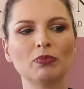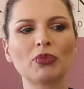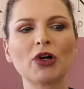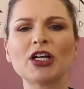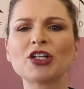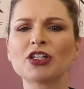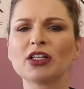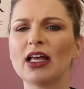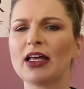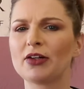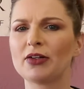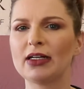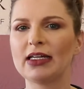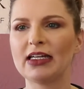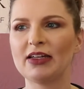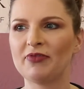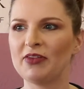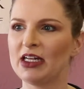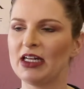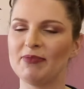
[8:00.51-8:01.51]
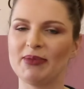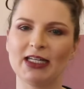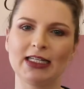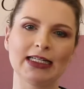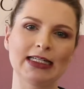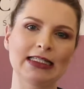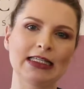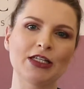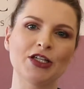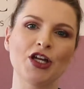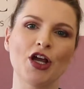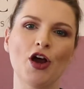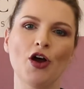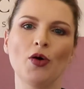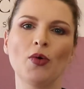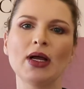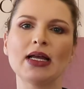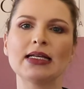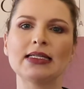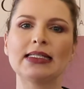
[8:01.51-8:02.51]
brush lettering, if anybody doesn't
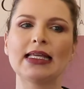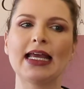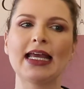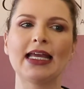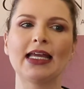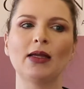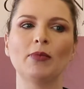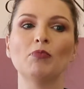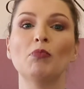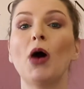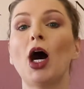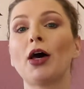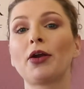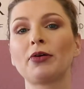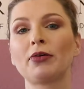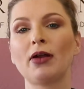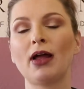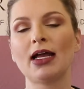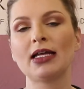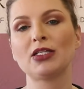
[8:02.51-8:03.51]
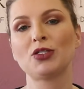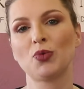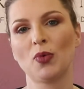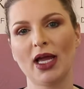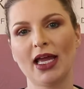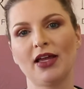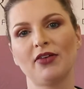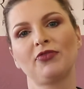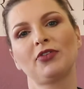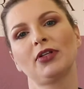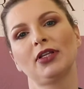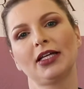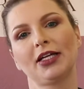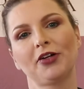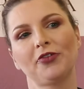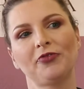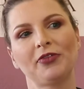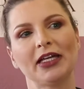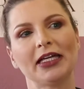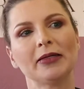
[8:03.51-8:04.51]
know, is a modernized way of
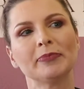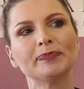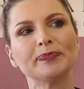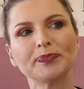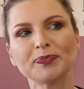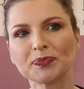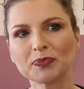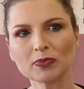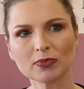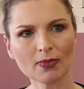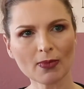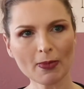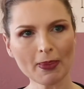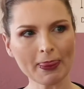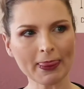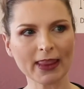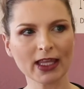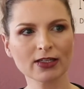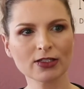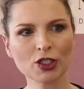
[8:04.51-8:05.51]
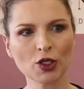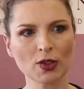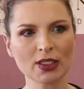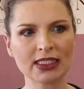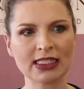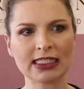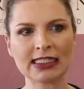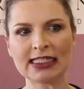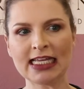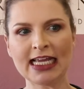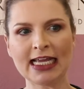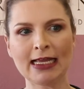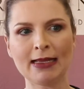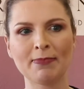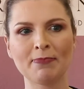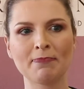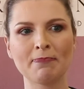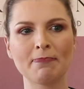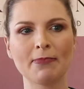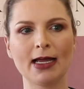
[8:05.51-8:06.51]
calligraphy. So it's the
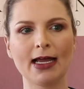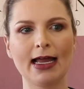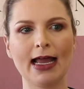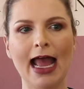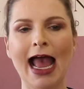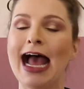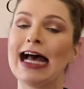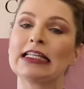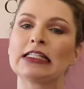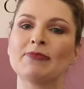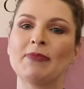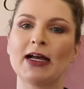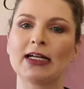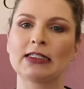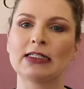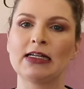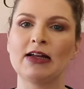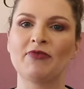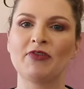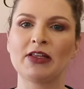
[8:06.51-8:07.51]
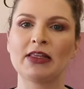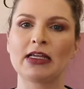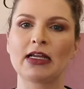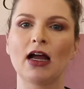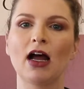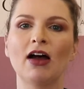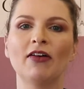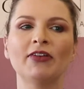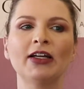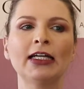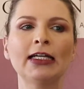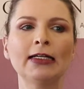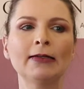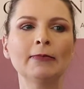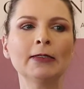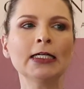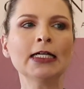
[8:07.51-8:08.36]
same aspect and everything of it.